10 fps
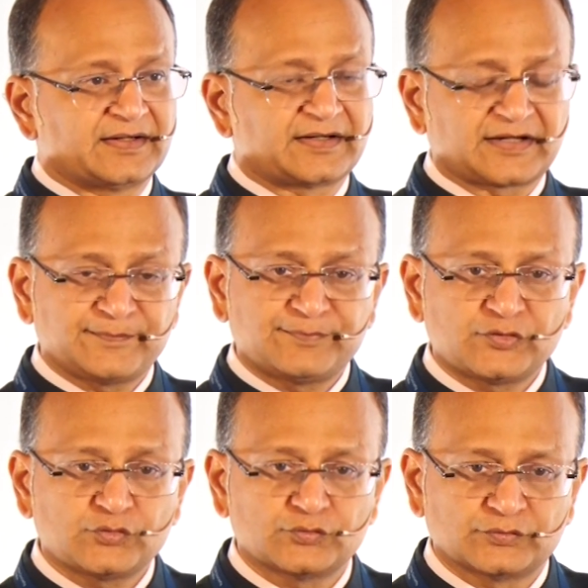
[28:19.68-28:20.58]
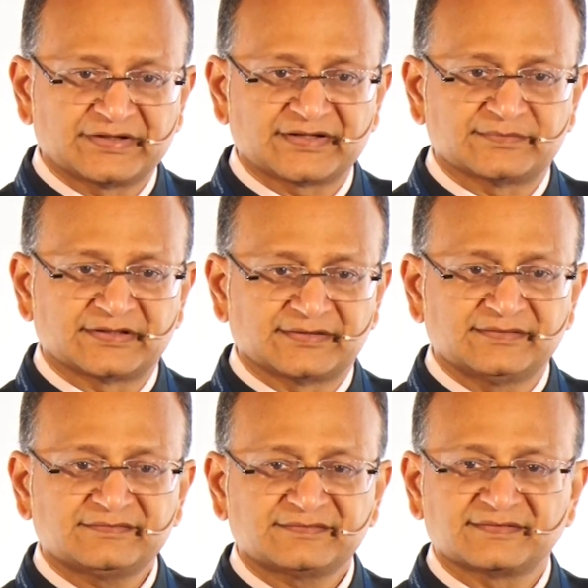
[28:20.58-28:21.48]
Type 2
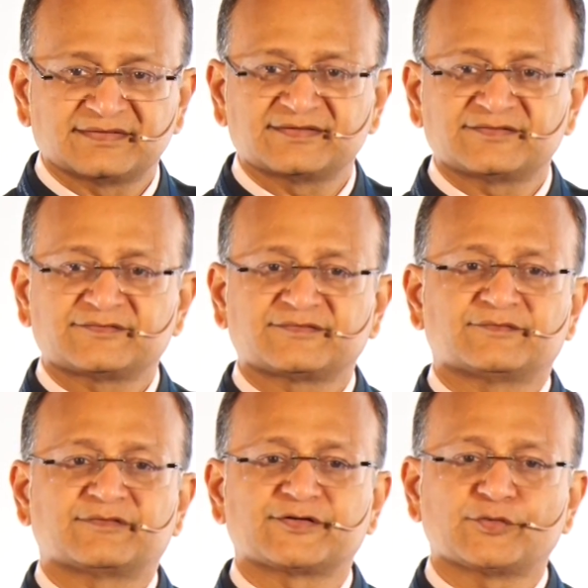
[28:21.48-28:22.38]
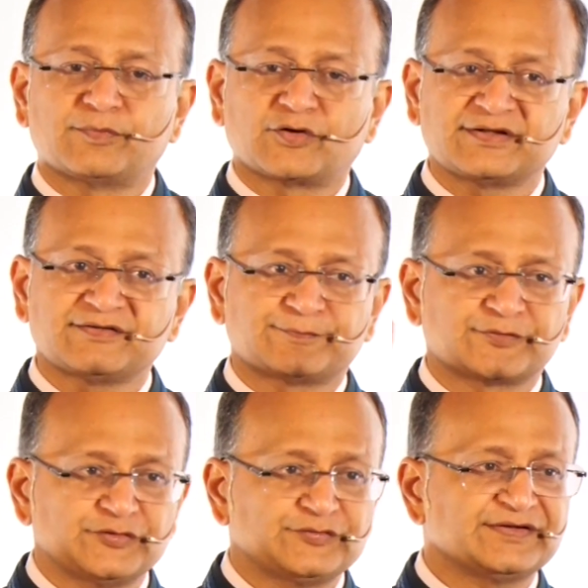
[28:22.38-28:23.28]
diabetes is where your body is
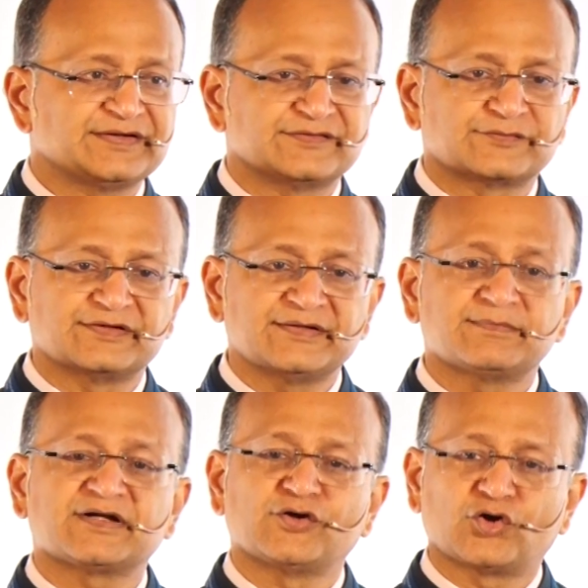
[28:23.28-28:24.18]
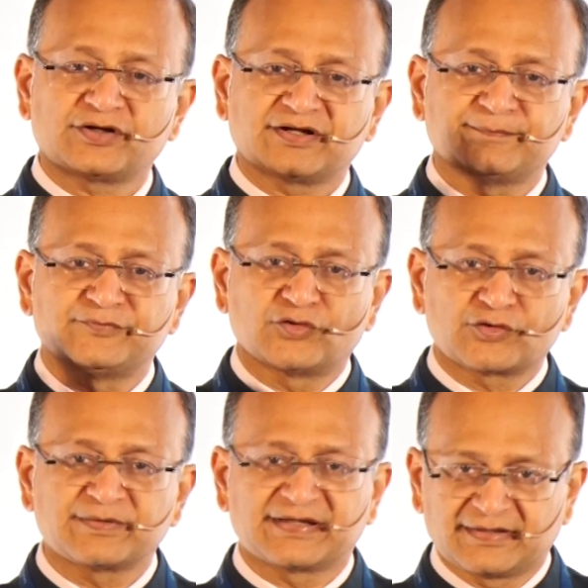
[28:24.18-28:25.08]
producing insulin but not
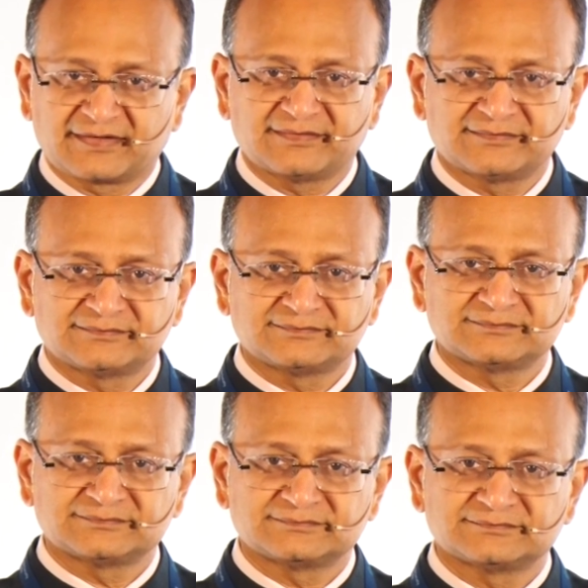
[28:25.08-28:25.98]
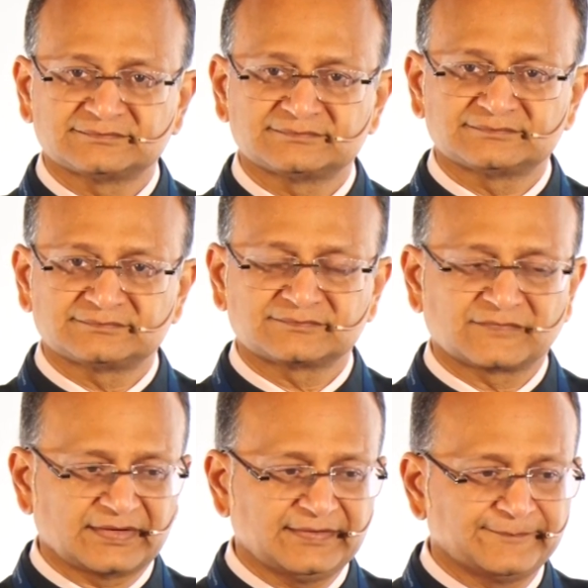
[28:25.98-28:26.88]
absorbing it.
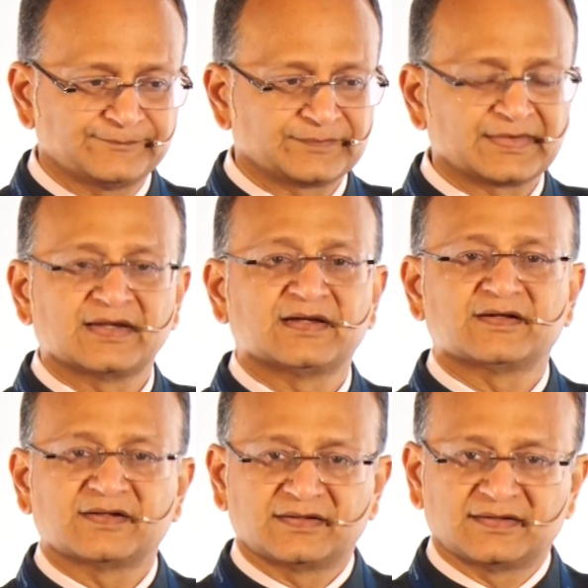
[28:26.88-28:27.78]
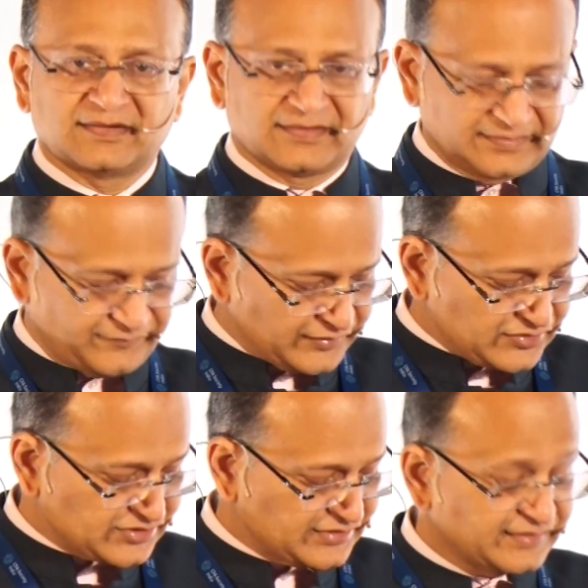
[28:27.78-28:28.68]
Okay?
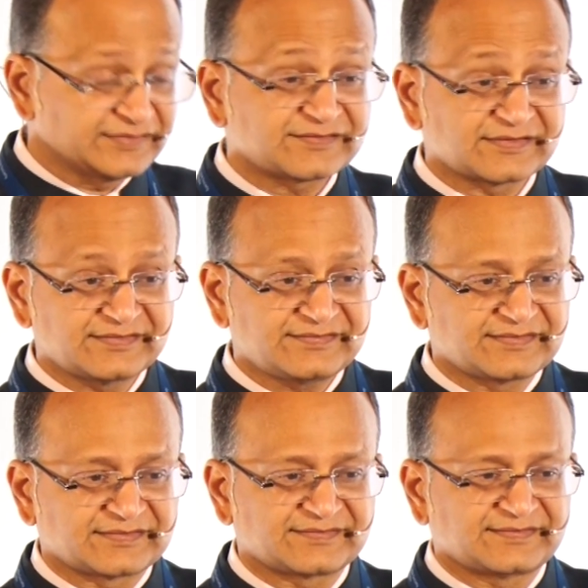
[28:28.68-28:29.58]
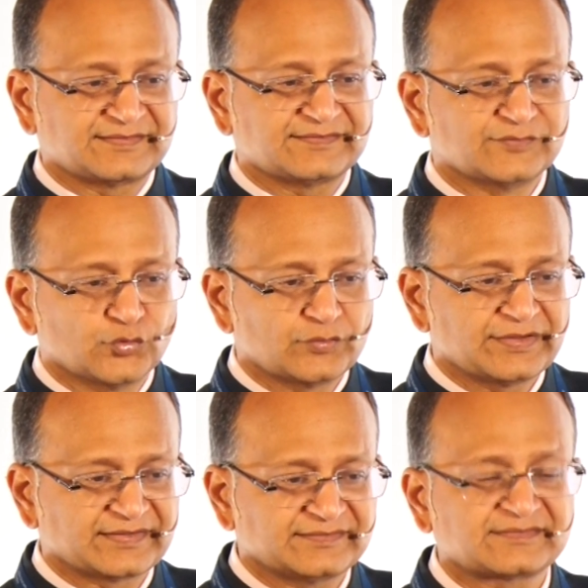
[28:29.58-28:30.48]
Which in statistics is known
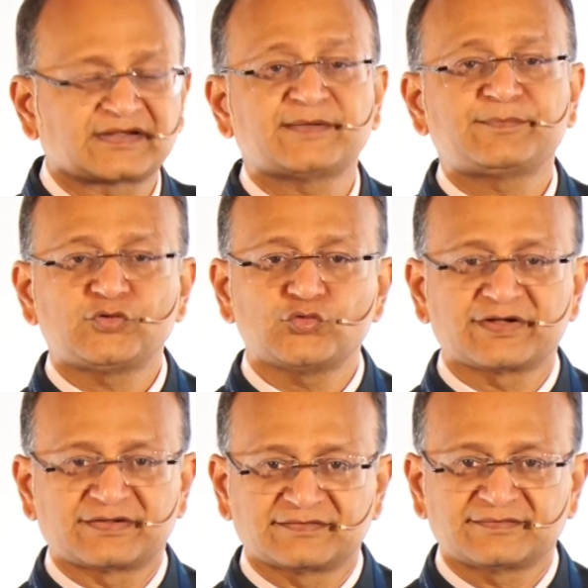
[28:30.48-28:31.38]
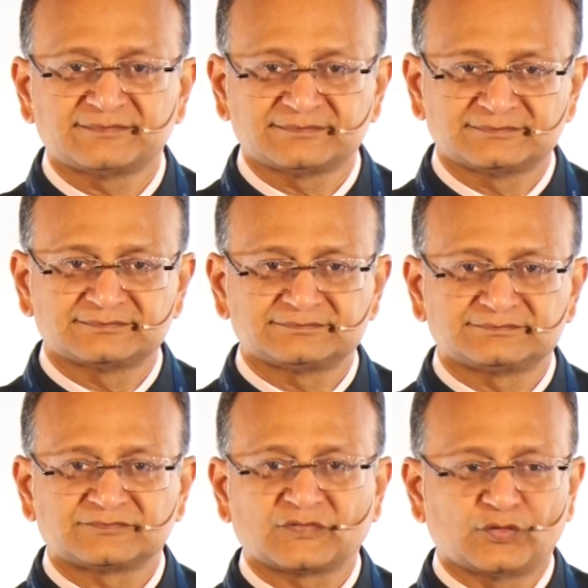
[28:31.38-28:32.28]
as type 2 error
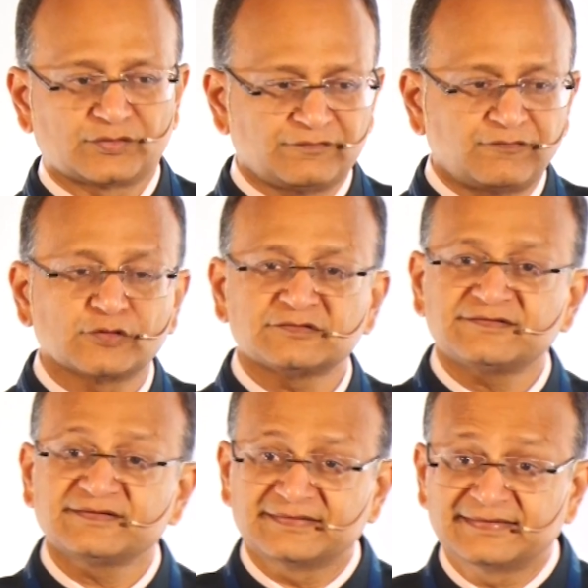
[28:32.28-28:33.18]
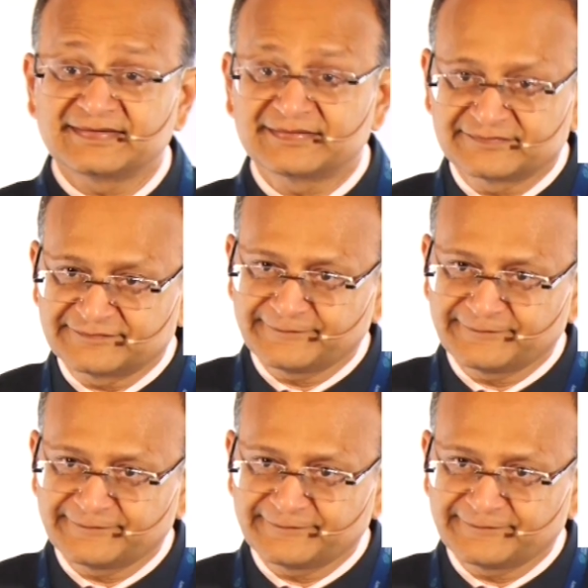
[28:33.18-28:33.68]
or a false negative,